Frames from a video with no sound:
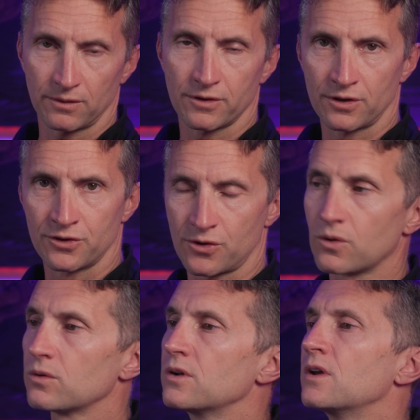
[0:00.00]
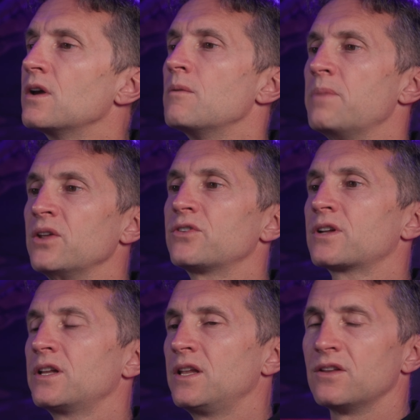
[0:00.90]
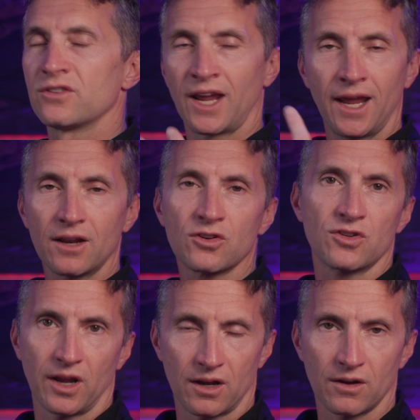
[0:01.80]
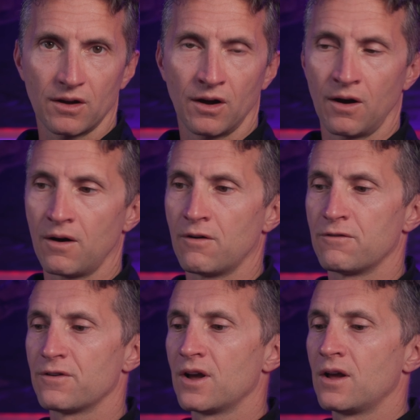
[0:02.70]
of the control, basically this handshake of